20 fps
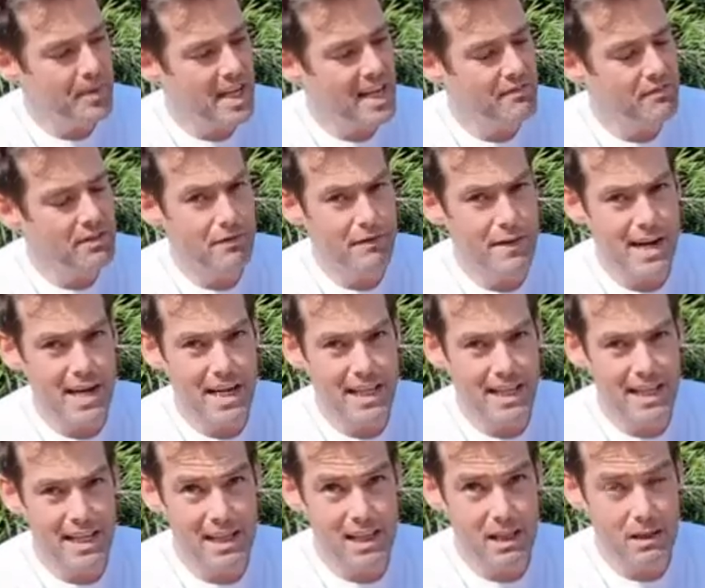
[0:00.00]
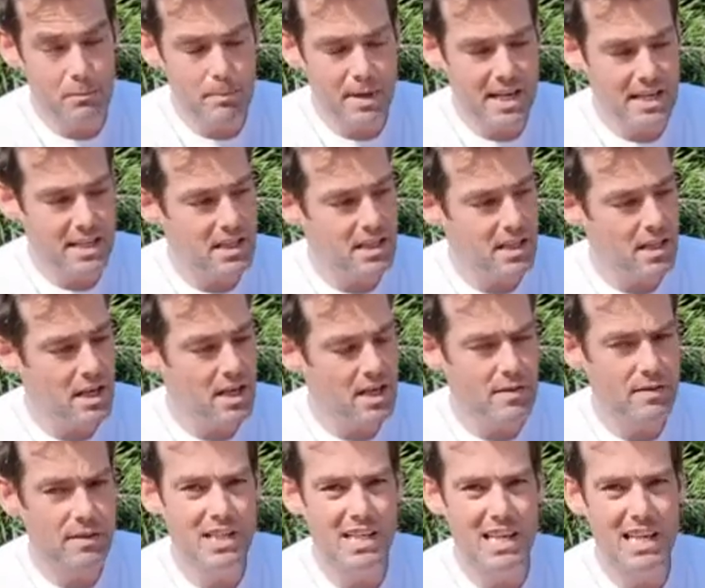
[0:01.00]
if you're feeling a little bit
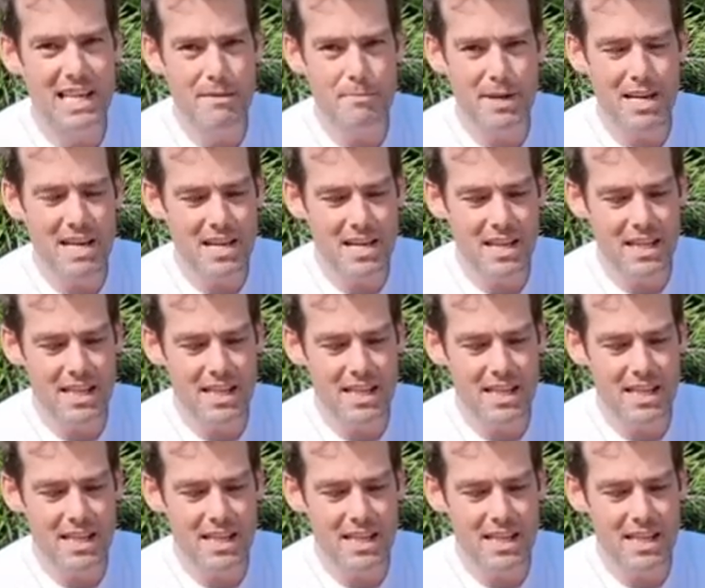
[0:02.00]
sleepy,